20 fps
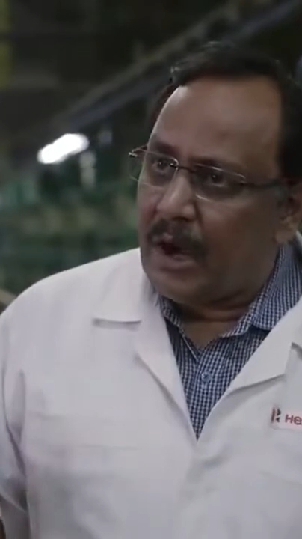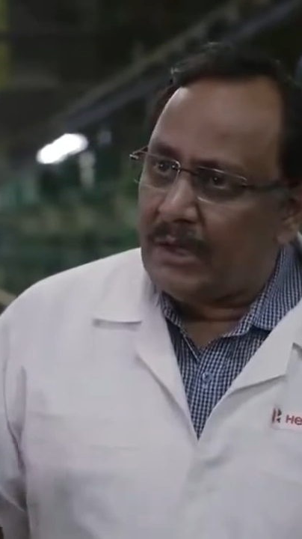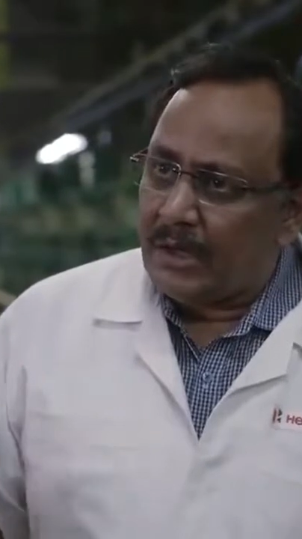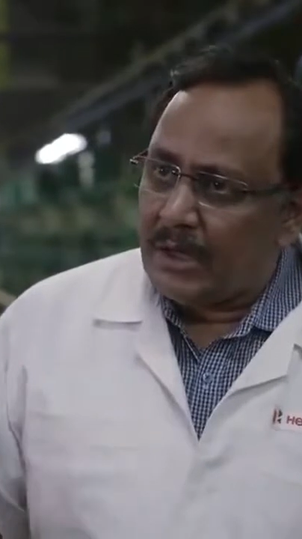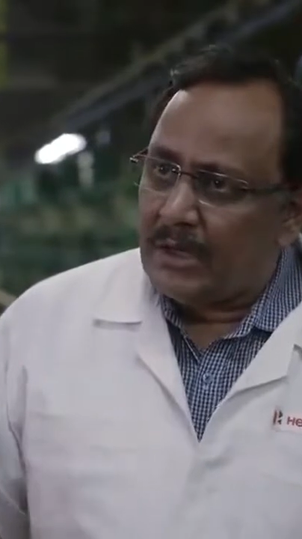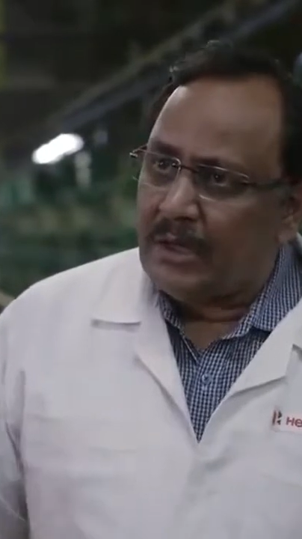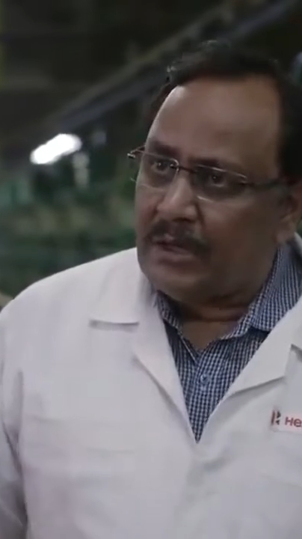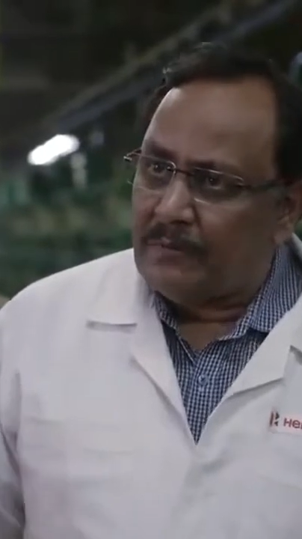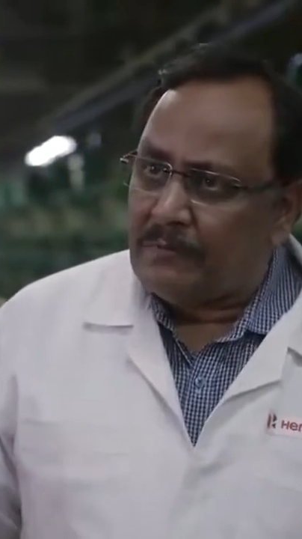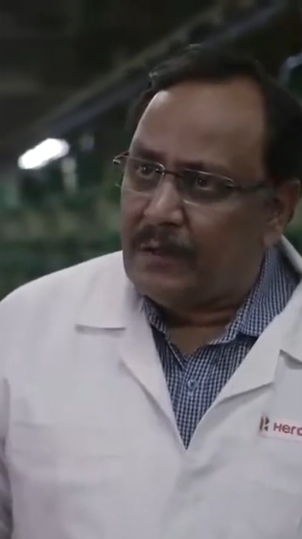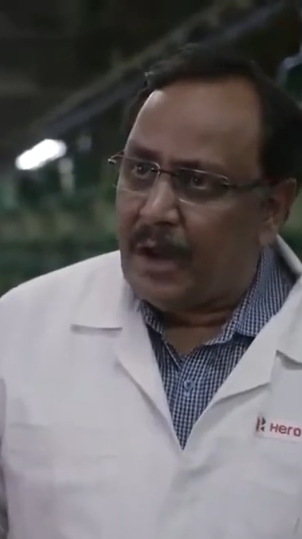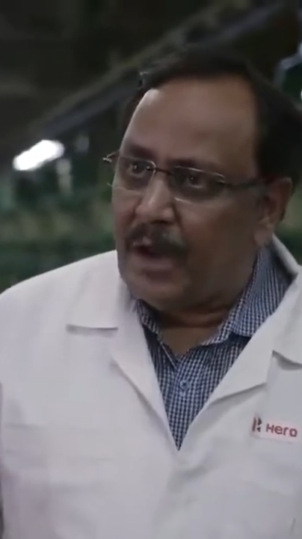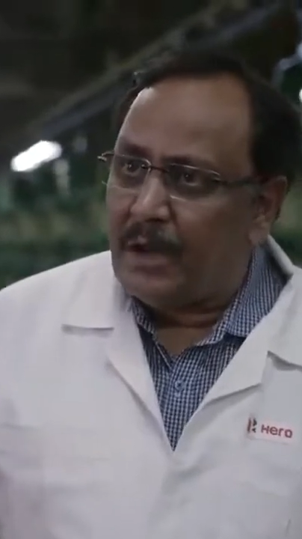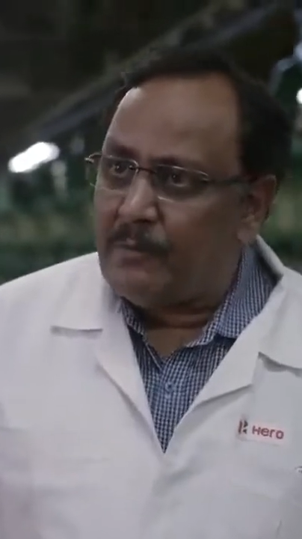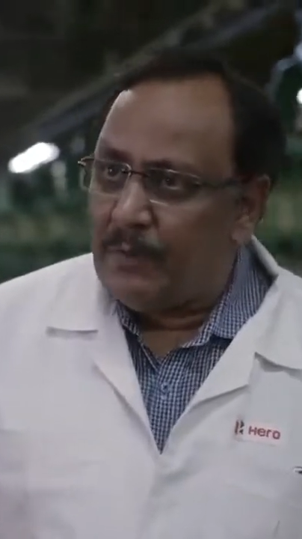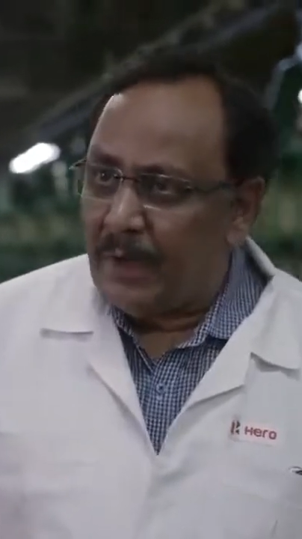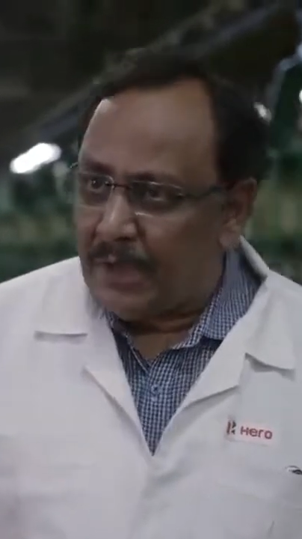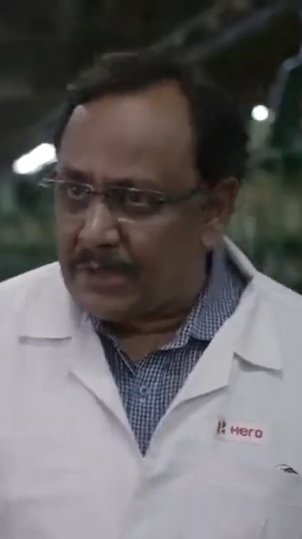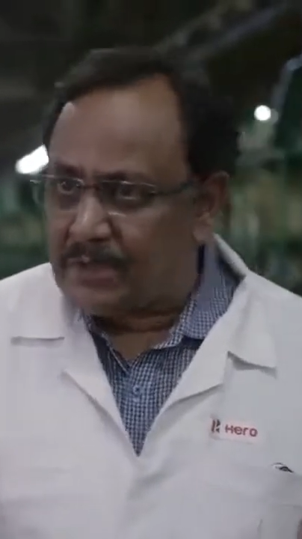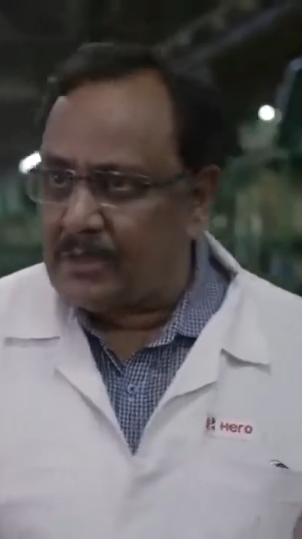identify
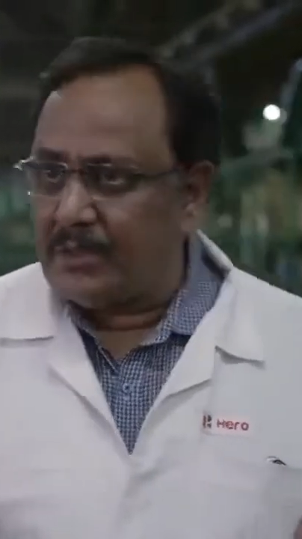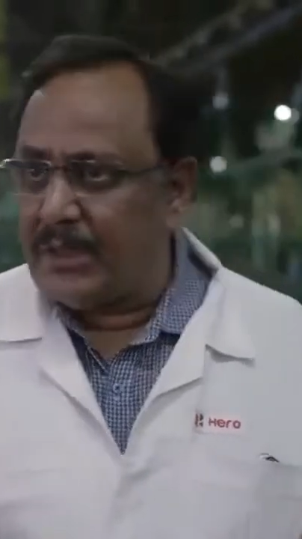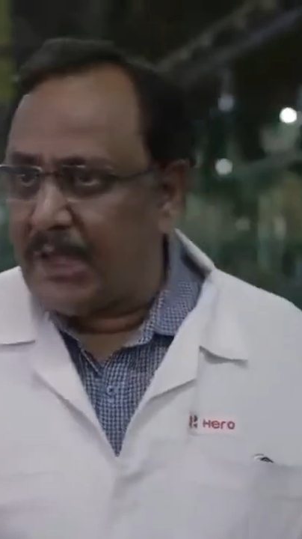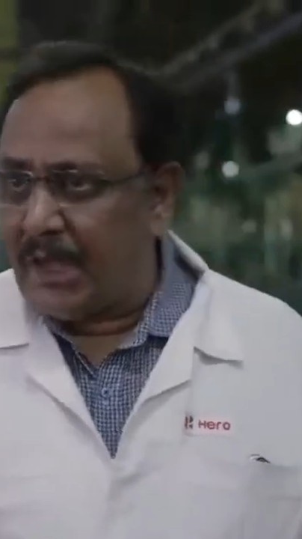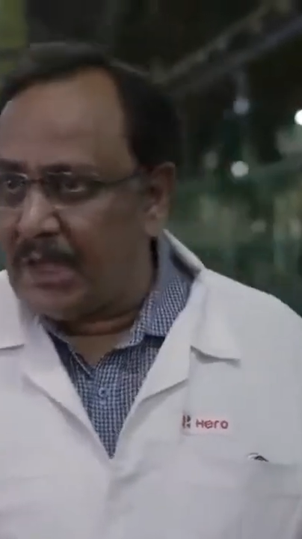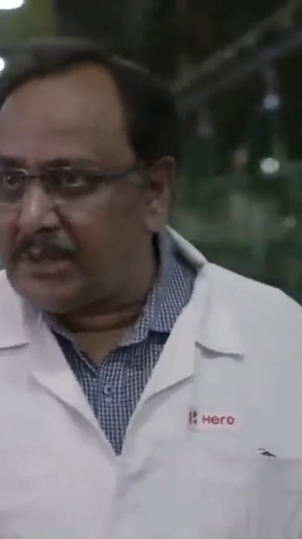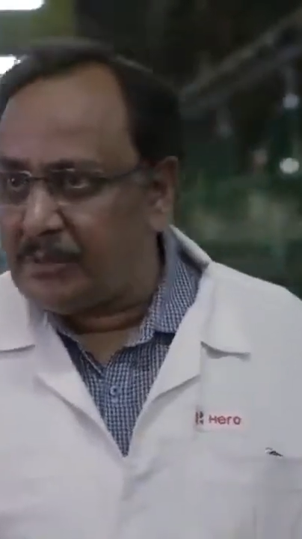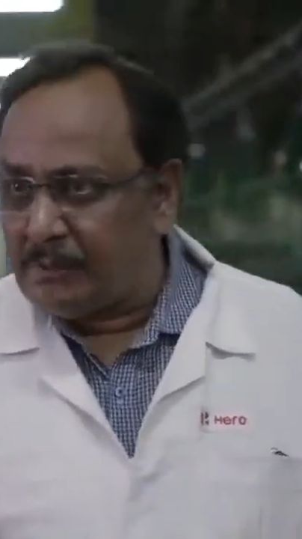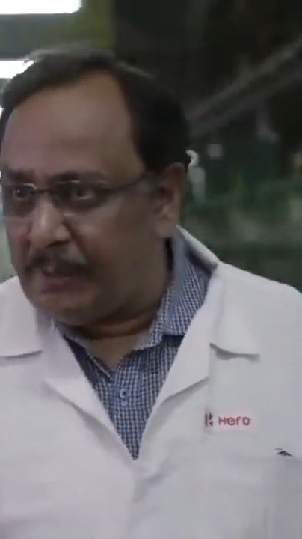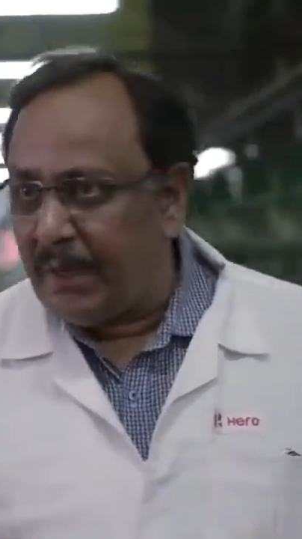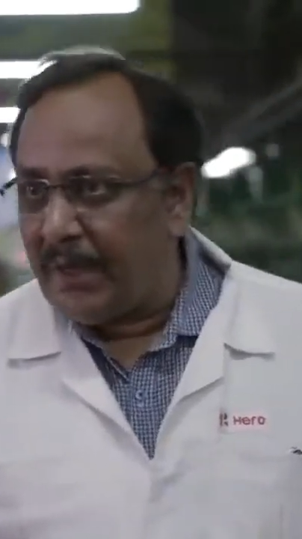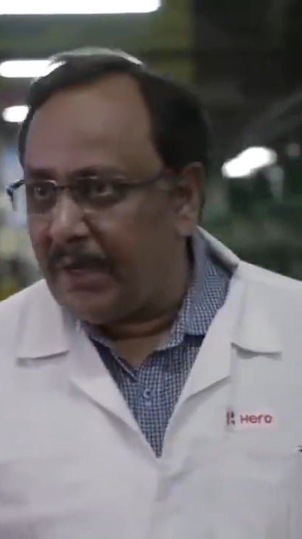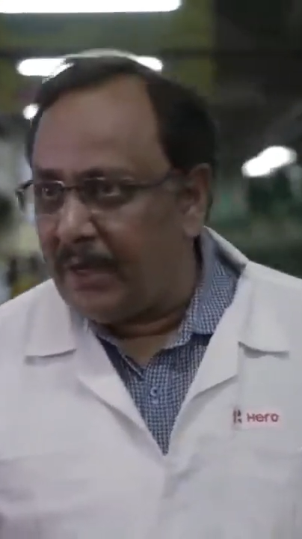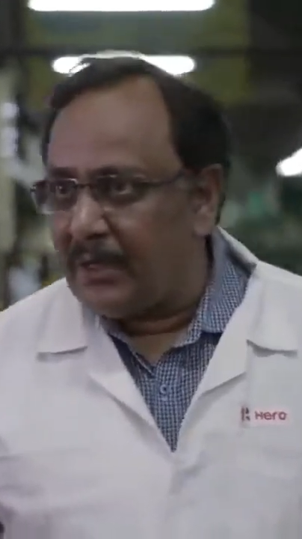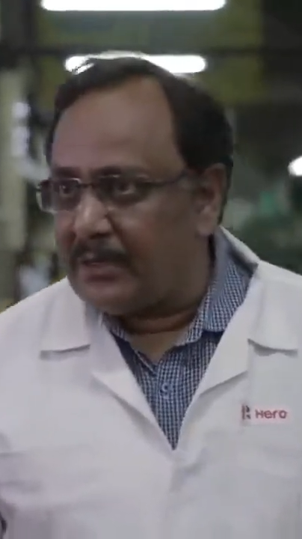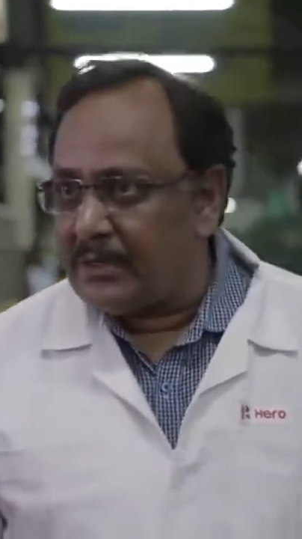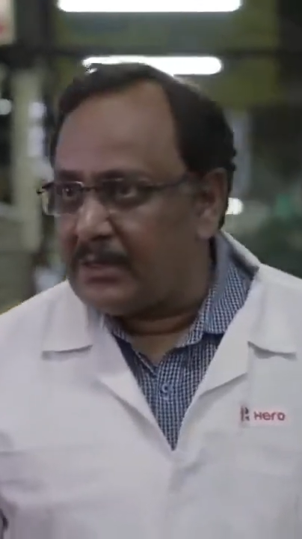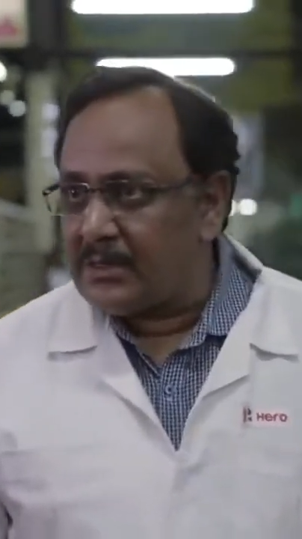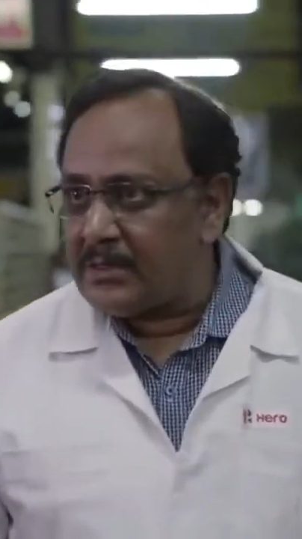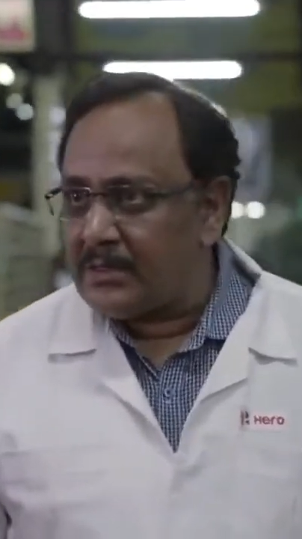based on the
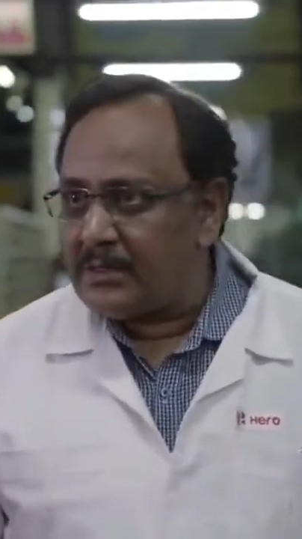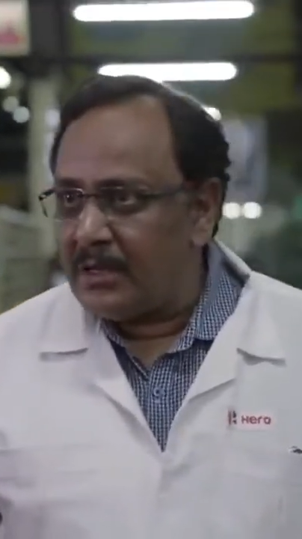experience